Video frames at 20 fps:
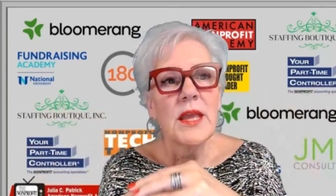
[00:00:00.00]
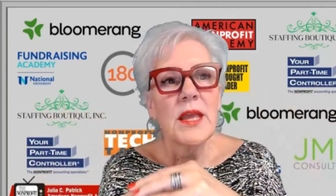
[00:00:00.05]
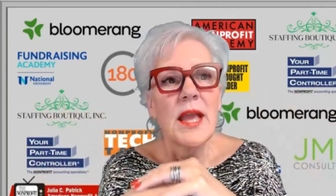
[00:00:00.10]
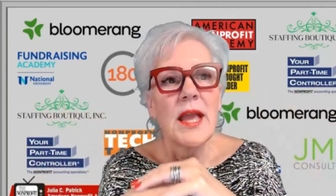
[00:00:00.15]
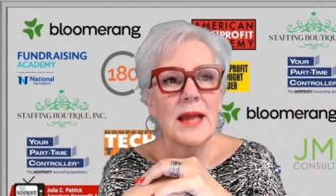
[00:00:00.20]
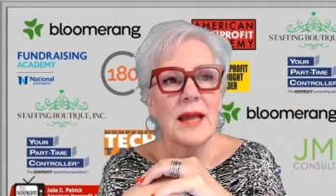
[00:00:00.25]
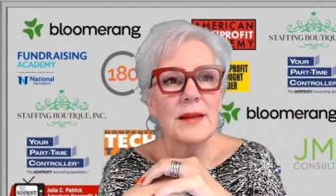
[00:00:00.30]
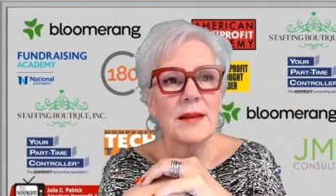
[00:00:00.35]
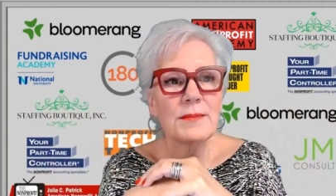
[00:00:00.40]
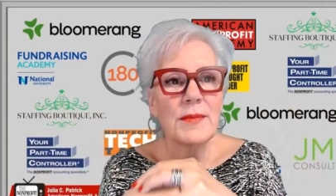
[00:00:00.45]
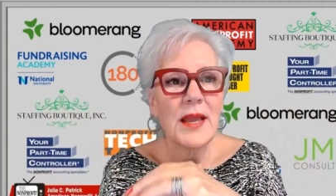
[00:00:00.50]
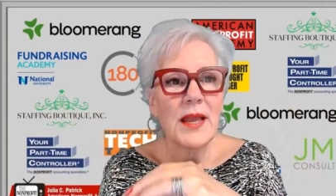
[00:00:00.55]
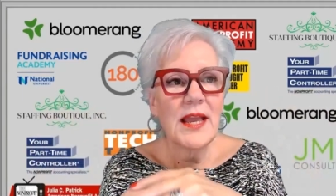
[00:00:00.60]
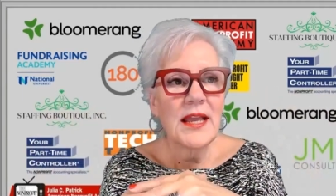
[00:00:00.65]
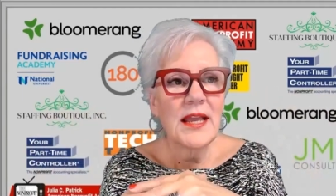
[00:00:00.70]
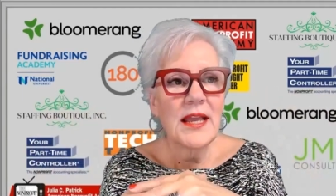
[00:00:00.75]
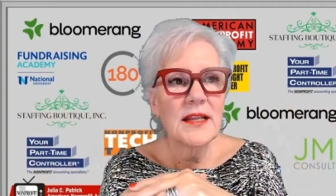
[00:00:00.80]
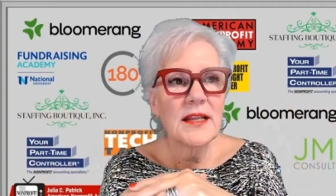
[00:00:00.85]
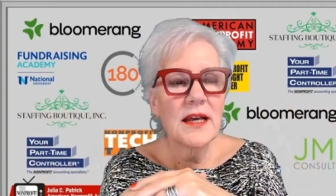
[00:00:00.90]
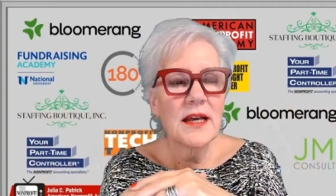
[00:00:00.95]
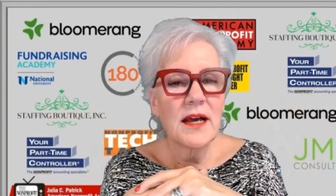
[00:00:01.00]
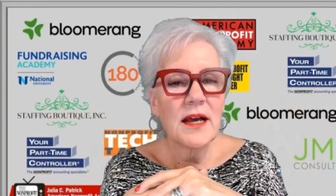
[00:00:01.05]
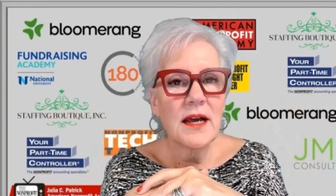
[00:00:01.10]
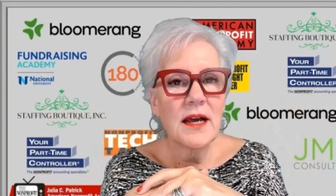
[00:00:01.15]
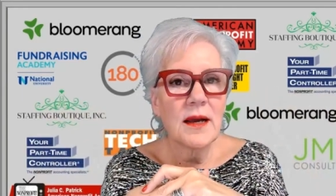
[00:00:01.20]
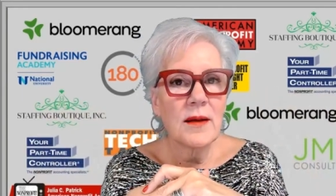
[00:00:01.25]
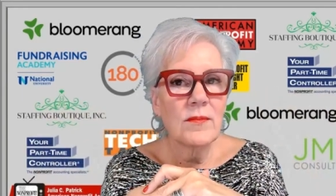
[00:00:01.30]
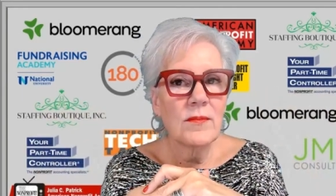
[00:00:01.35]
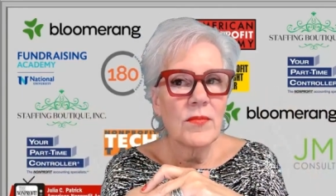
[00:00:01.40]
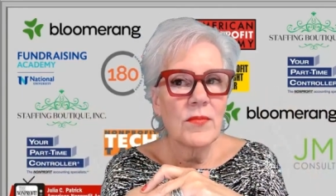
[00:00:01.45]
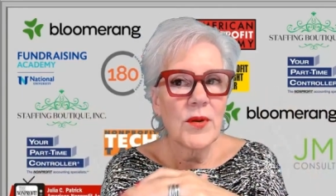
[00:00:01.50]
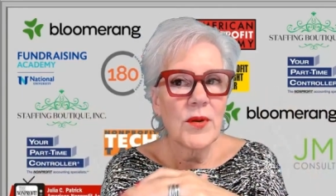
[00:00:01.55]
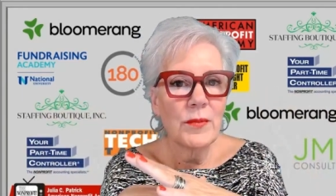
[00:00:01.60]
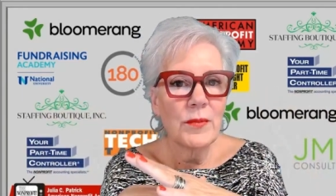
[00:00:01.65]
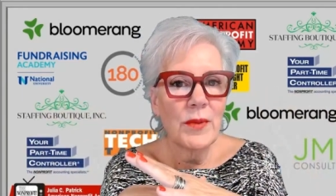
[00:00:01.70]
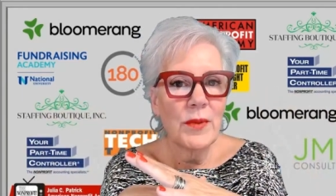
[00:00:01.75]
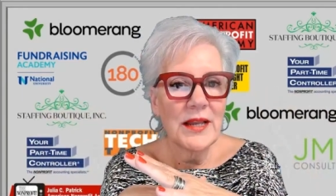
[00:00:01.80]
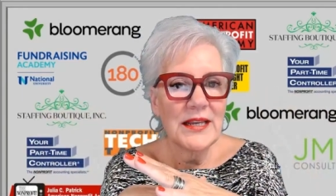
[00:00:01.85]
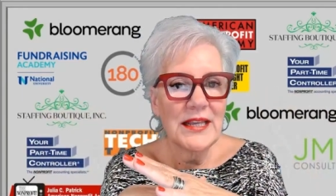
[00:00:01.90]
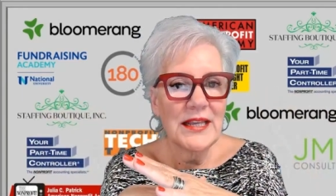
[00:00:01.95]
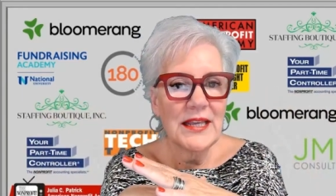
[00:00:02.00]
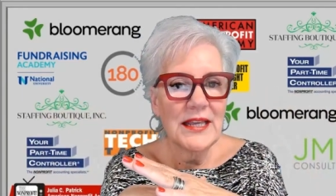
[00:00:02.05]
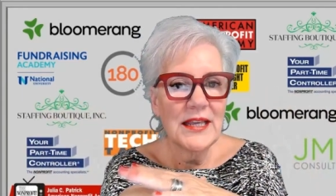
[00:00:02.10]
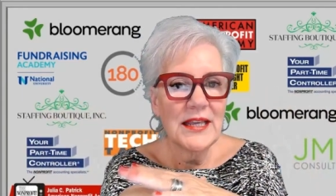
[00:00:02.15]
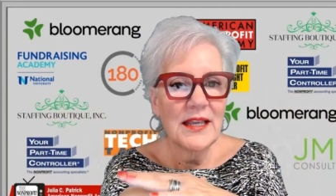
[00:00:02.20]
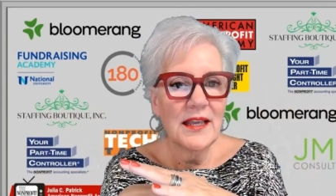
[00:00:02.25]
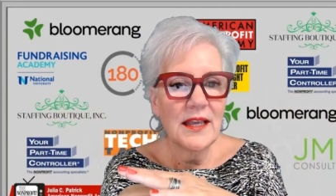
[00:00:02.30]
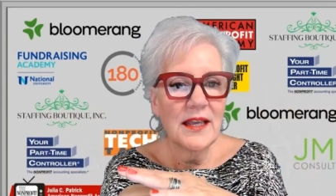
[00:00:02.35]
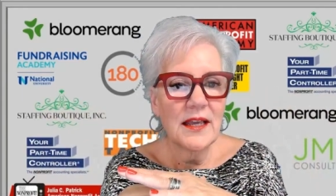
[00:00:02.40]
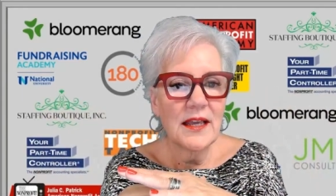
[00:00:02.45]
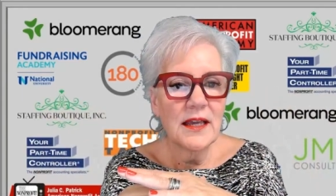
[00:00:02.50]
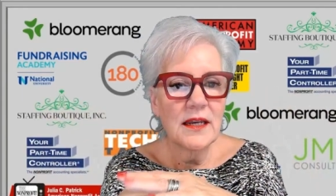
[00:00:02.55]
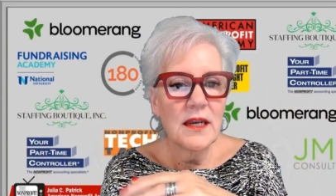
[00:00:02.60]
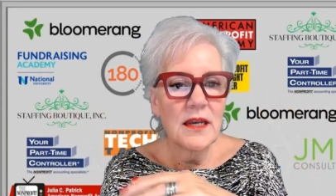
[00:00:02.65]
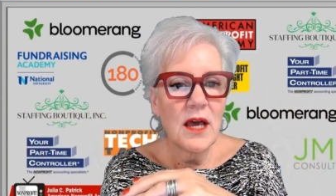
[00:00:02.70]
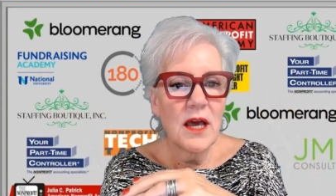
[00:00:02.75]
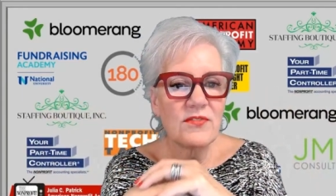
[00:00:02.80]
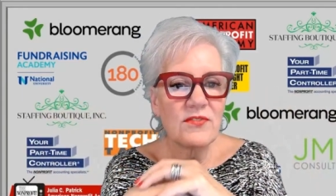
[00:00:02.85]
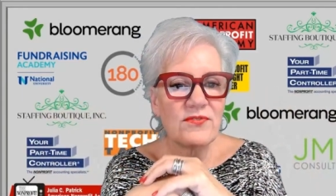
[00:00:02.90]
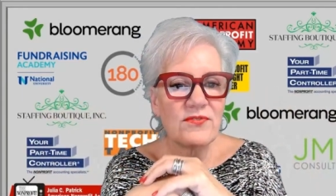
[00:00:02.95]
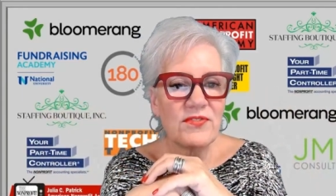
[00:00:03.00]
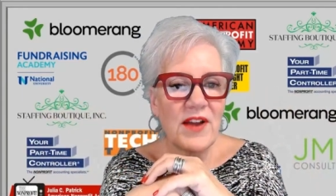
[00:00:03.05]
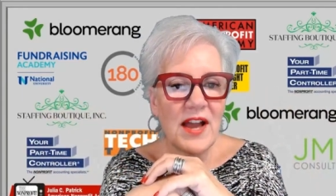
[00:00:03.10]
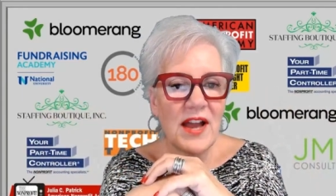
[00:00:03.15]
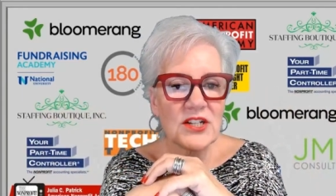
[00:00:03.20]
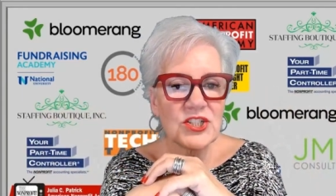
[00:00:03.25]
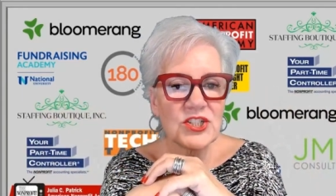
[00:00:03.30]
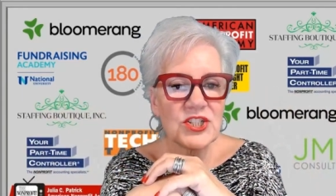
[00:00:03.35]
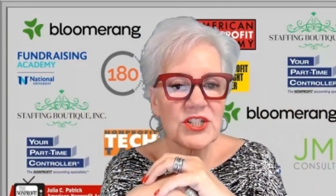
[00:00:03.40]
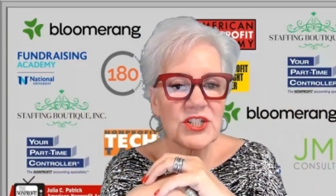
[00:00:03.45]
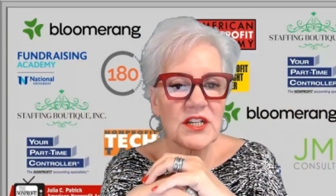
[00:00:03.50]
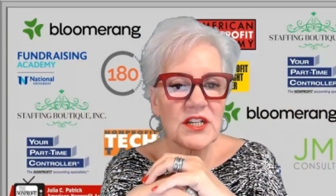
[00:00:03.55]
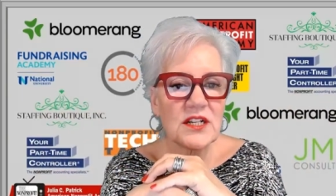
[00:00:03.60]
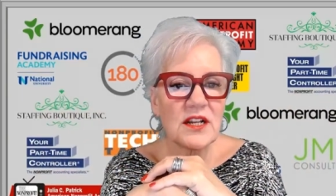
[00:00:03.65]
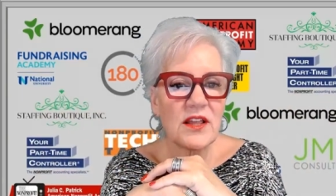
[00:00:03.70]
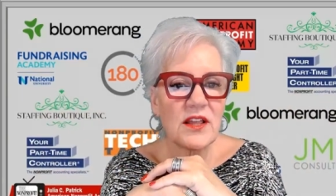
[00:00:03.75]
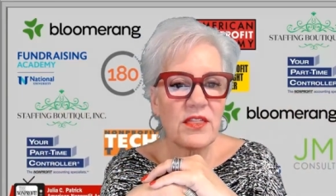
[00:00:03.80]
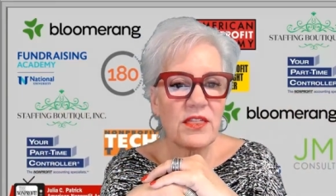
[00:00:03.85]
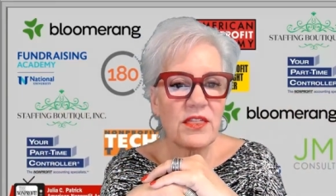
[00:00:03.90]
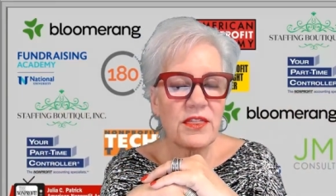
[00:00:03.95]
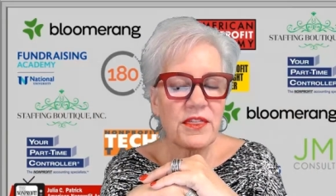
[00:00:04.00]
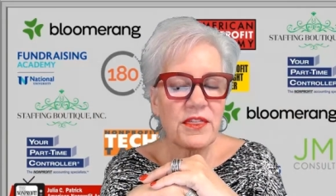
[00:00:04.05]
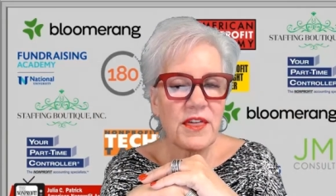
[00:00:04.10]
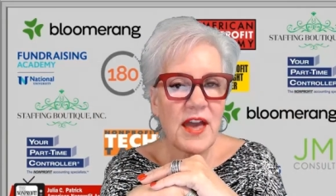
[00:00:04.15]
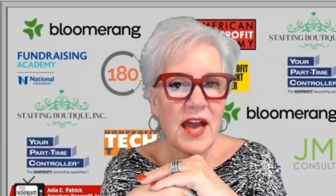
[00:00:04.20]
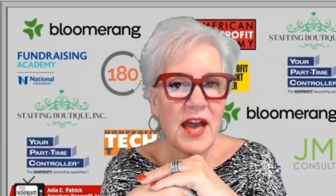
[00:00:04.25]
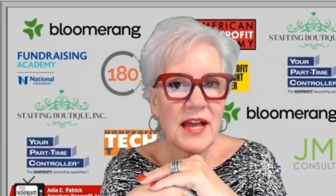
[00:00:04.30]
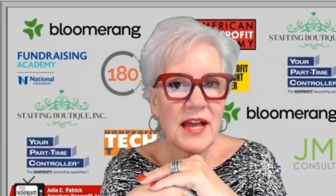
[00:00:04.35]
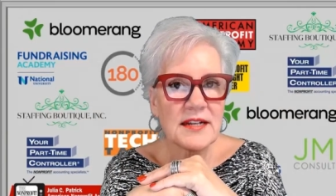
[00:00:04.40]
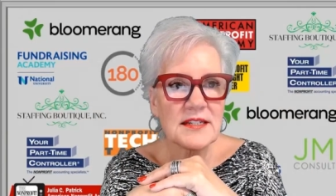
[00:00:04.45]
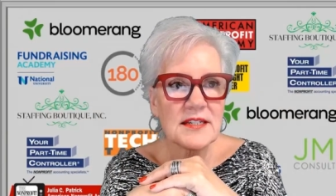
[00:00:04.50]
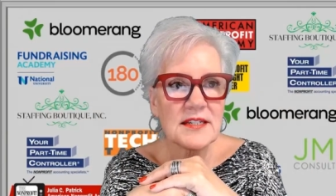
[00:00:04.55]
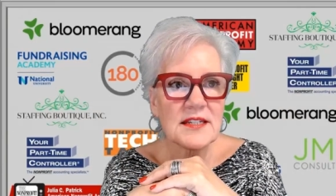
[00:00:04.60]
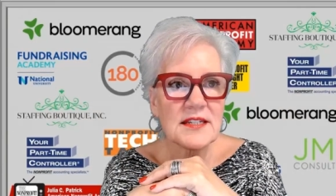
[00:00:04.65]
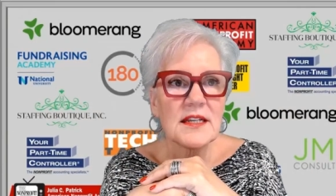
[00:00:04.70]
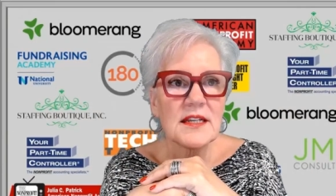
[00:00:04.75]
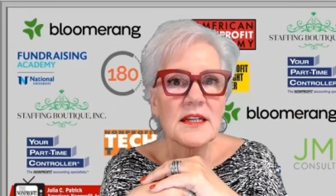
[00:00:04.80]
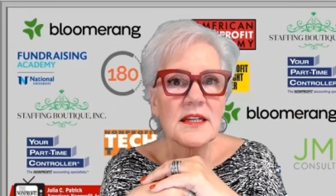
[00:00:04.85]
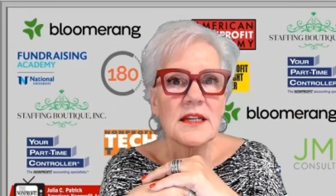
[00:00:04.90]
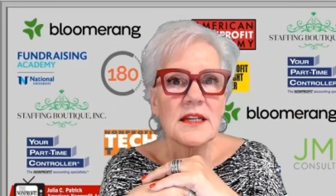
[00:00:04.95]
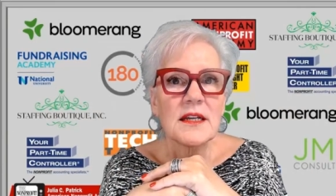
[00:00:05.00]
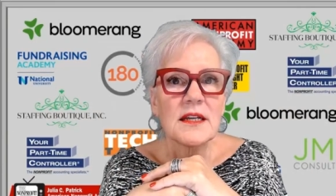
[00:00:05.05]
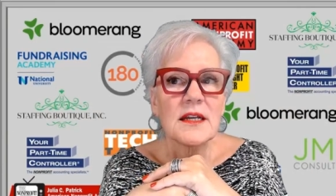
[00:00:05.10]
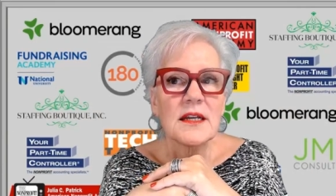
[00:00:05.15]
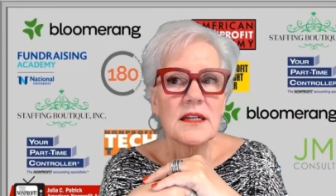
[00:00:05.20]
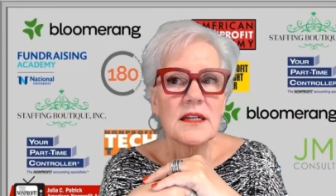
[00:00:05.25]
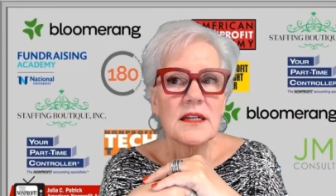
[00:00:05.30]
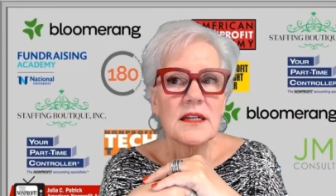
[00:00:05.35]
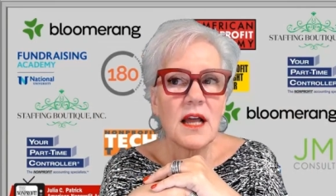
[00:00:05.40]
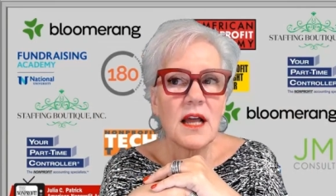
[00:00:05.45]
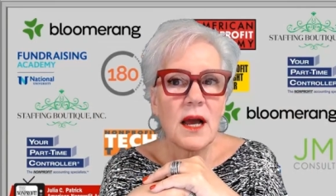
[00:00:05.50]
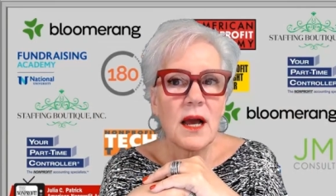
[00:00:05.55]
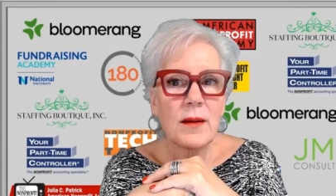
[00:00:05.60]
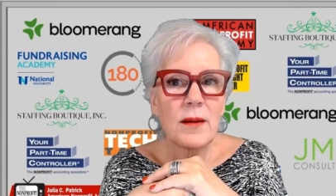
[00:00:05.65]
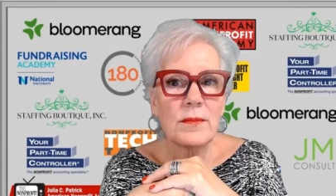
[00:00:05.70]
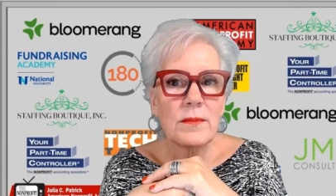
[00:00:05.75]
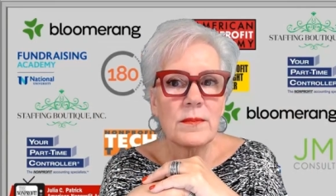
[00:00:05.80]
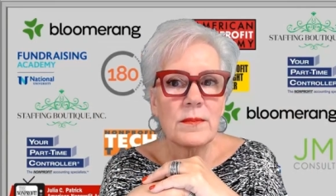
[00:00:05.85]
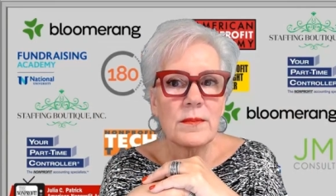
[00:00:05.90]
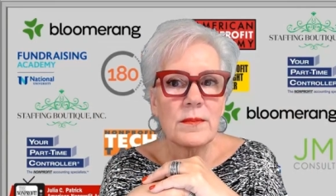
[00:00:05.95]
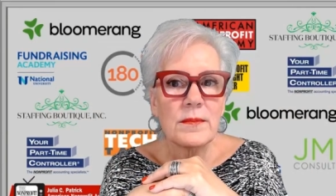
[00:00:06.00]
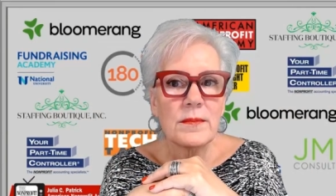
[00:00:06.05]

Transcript: had made um, their money in a fashion that um,